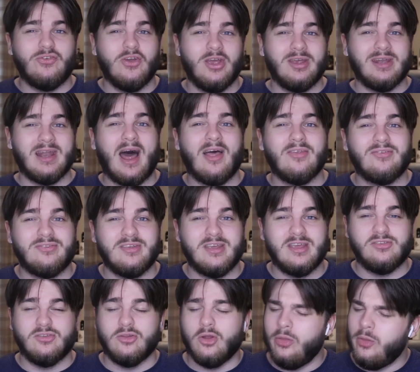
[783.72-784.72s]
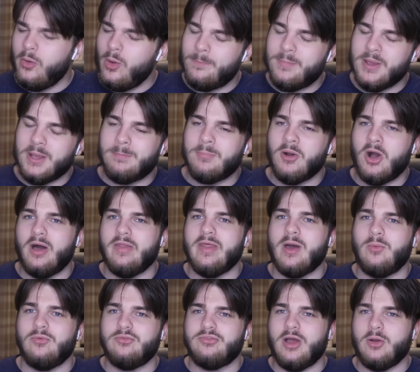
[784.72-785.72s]
third last season, although a big part of that
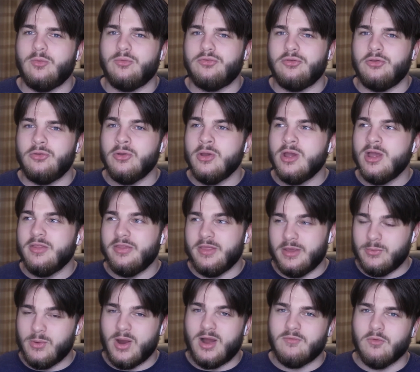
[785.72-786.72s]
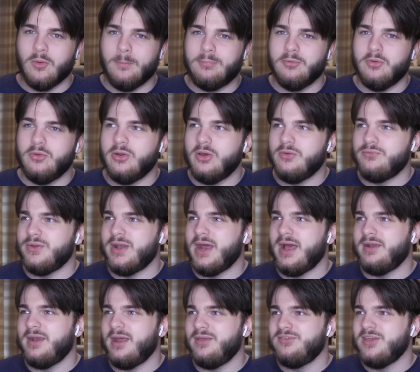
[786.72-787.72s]
was down to the arrival of Bruno
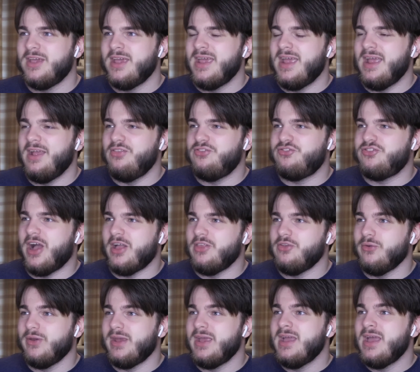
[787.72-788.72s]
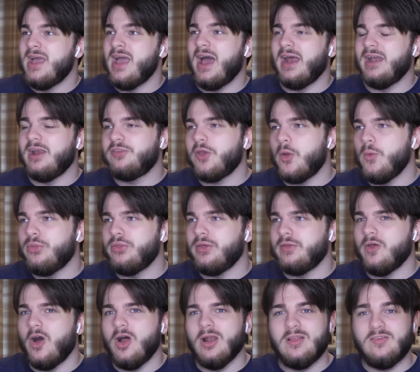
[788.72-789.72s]
Fernandes in January. And I don't think
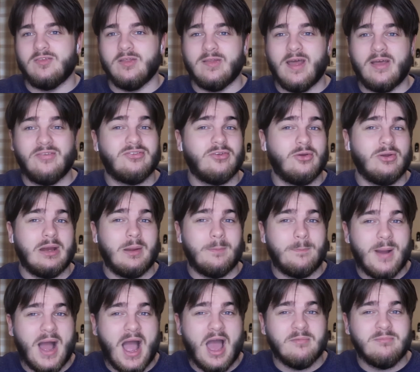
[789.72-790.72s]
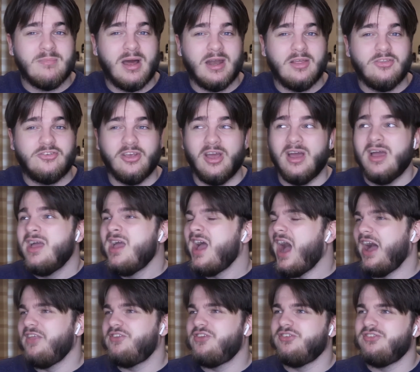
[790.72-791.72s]
that Ole's necessarily a bad manager.
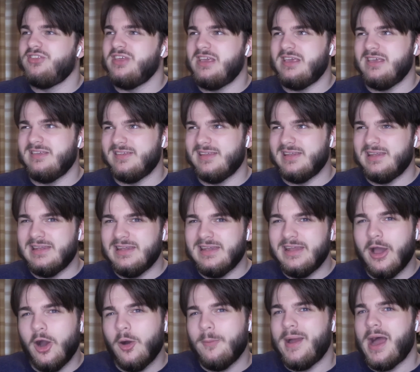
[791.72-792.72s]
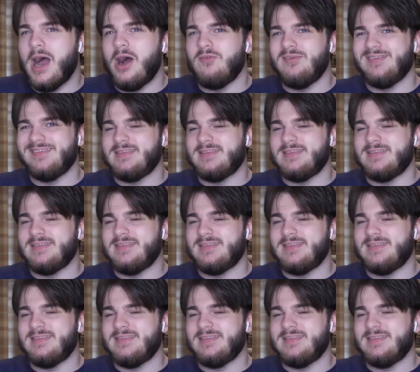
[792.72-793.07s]
I just think he's a little bit out of his